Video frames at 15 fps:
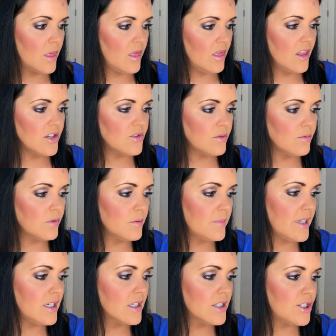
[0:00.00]
This one would be
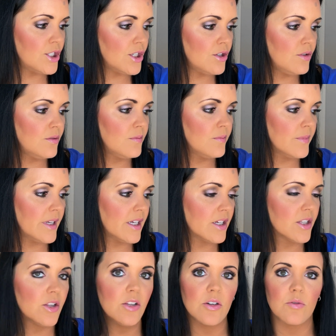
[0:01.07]
good too. It
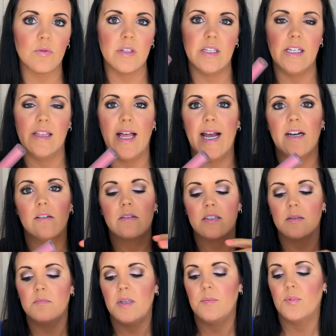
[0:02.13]
could look really light on
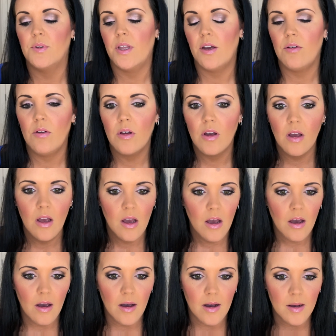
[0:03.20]
some people though.
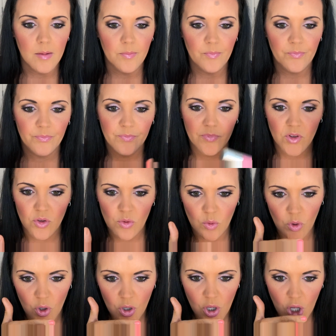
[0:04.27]
Ooh,
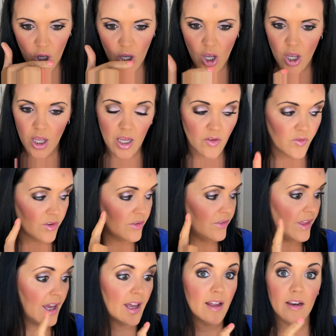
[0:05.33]
if
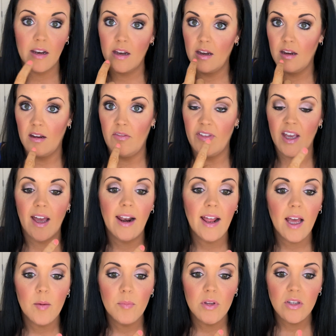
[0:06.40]
that
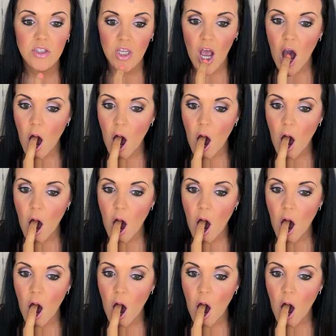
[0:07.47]
happens,